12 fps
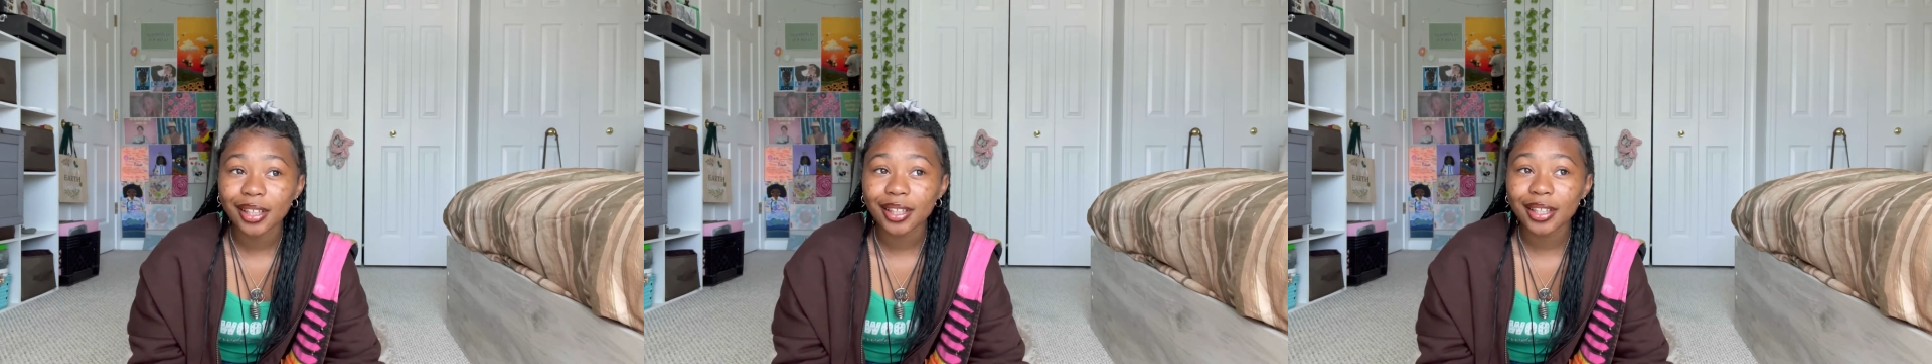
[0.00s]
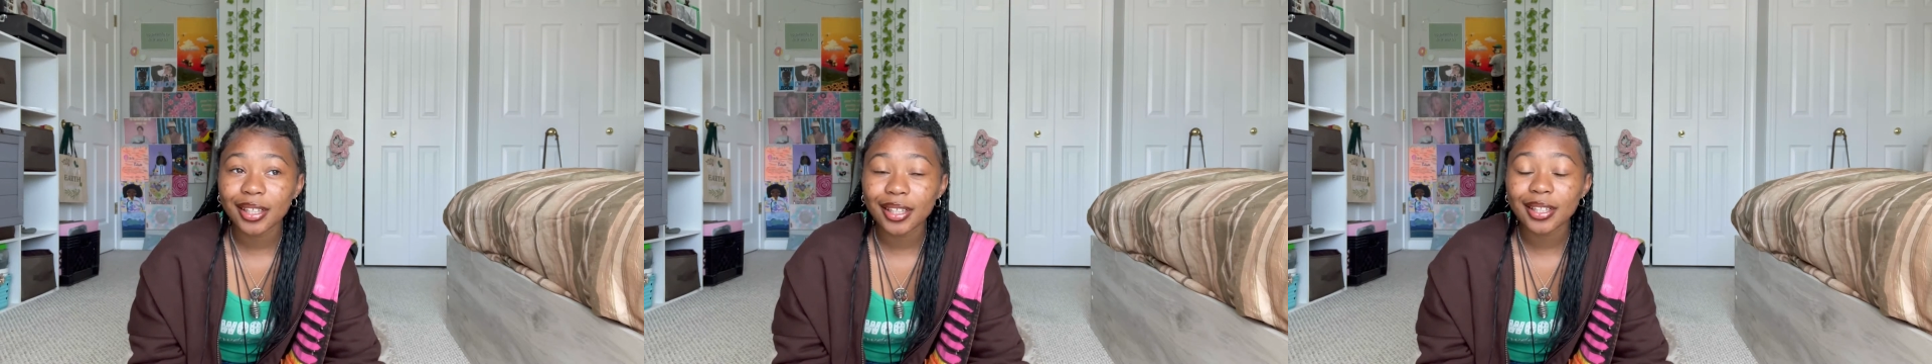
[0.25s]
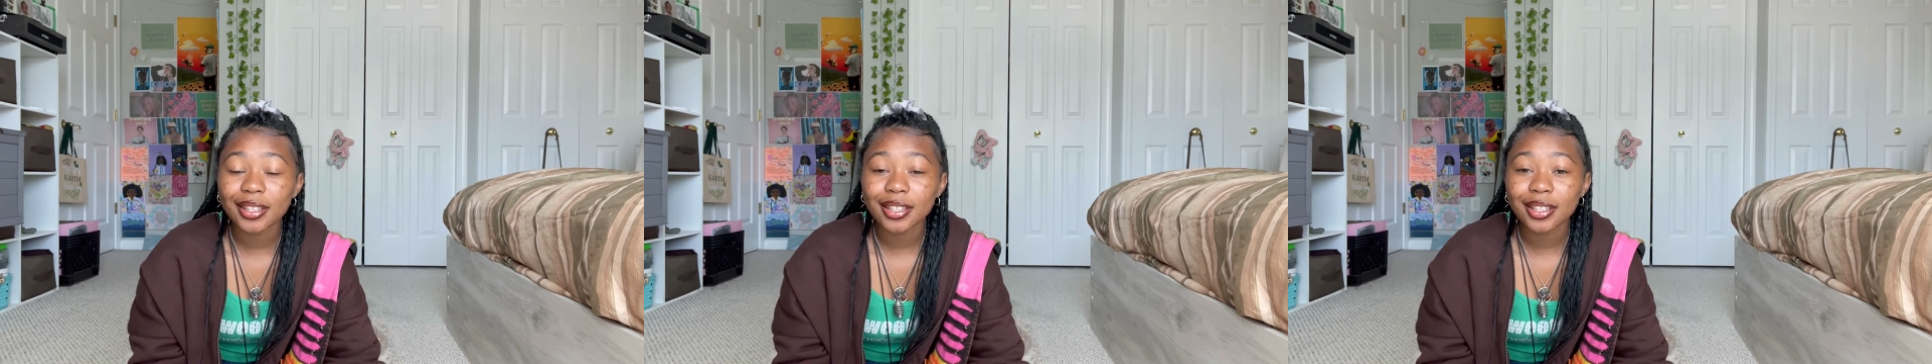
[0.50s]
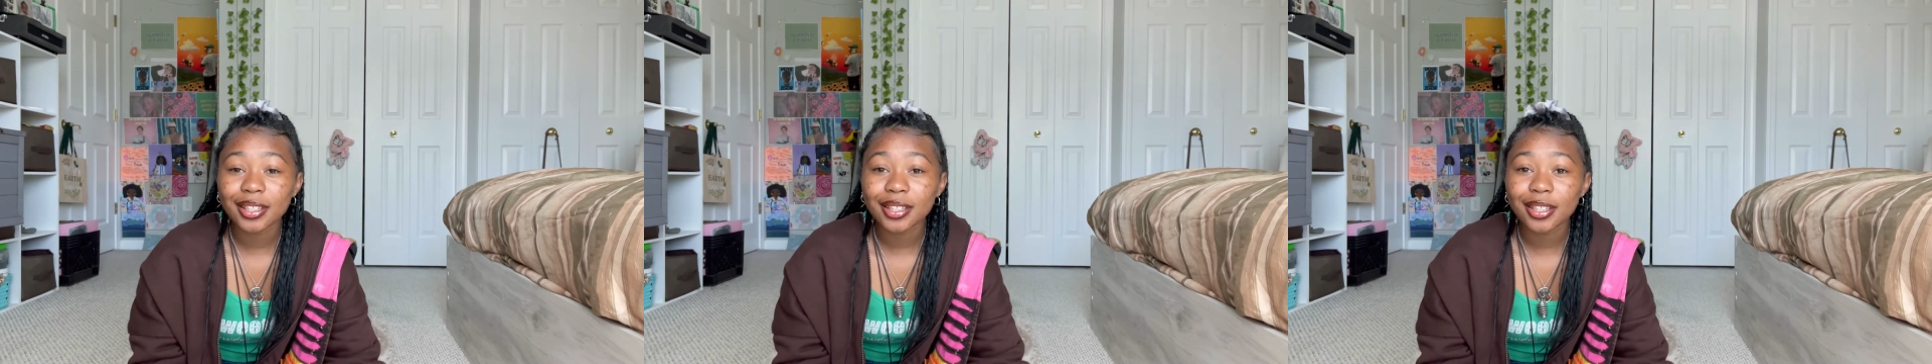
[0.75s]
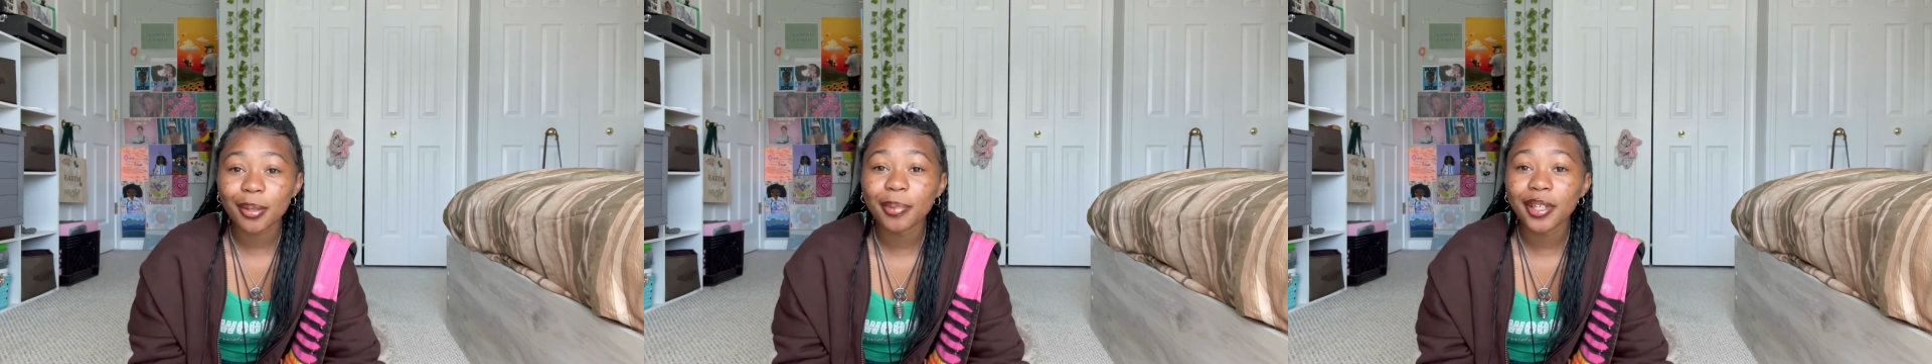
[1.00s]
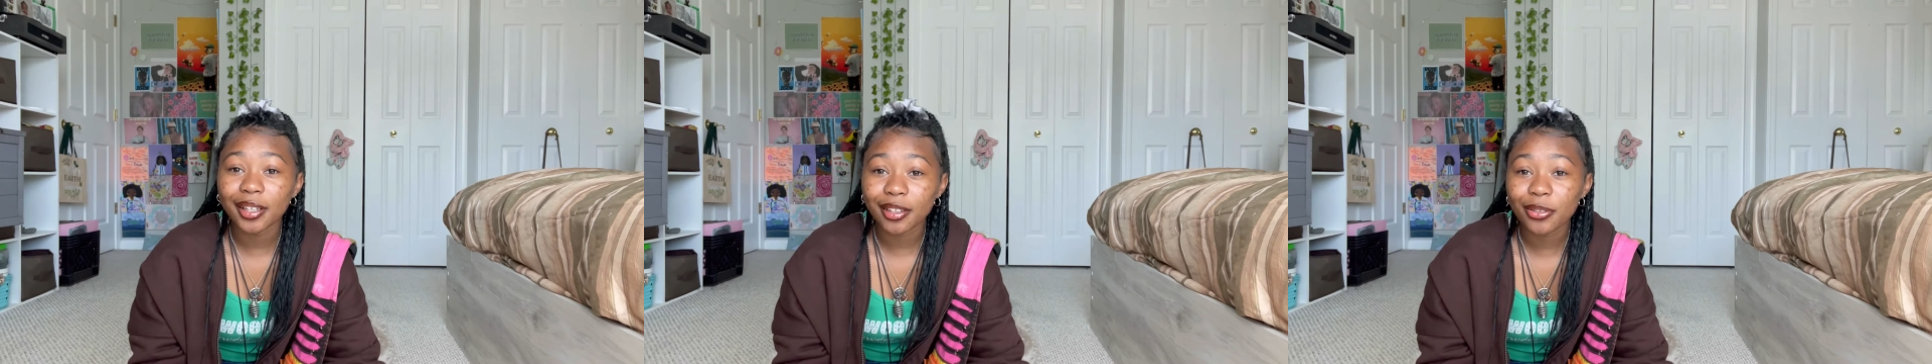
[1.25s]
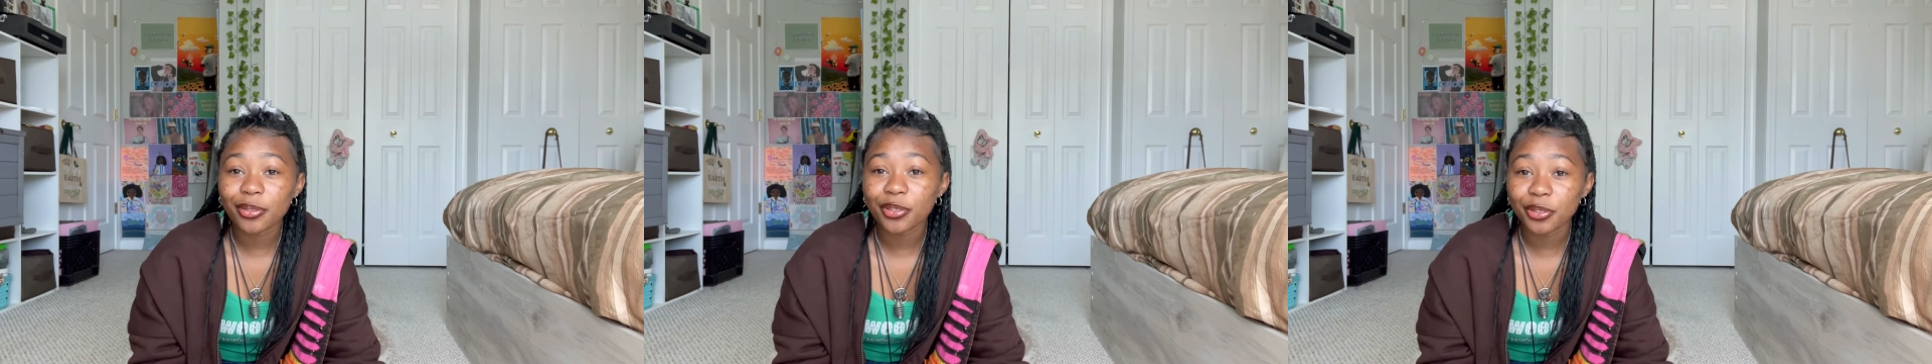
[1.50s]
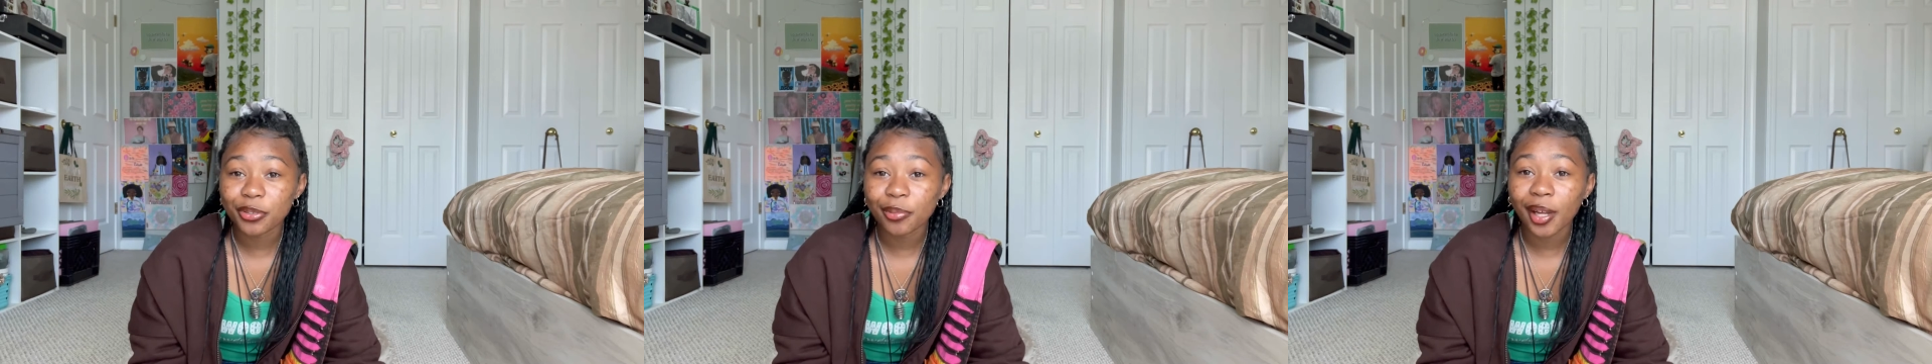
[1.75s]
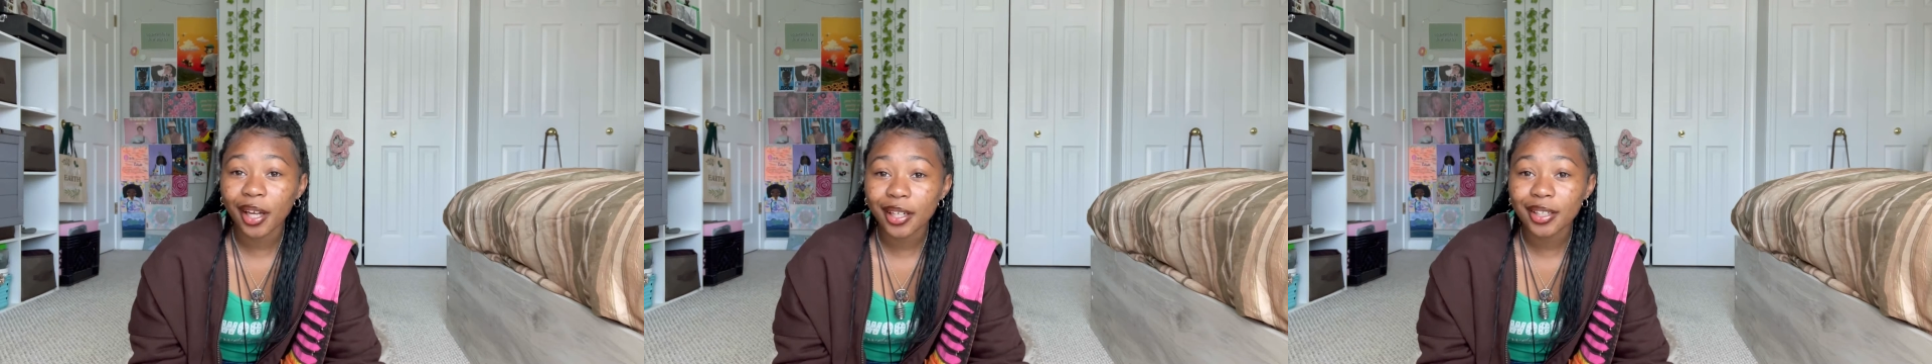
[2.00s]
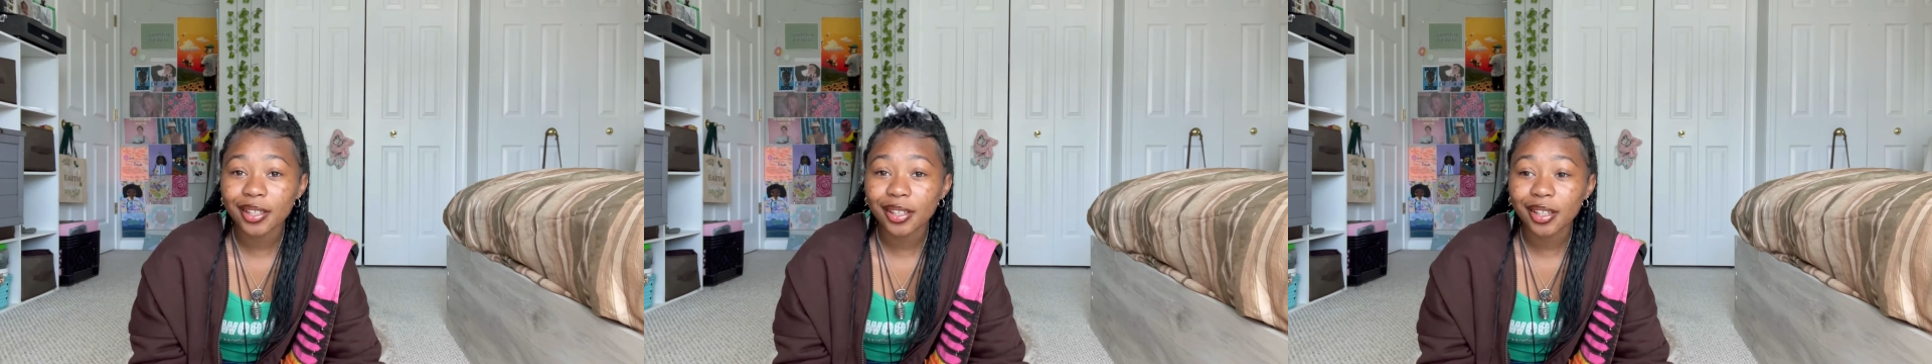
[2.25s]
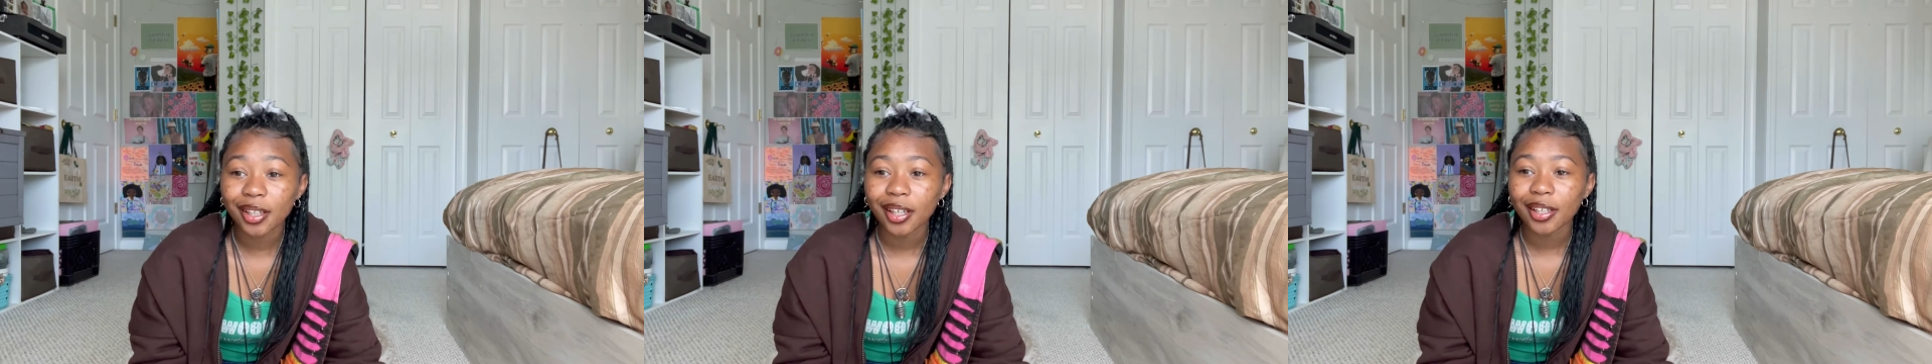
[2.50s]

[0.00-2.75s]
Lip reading: it to be a little truth behind it.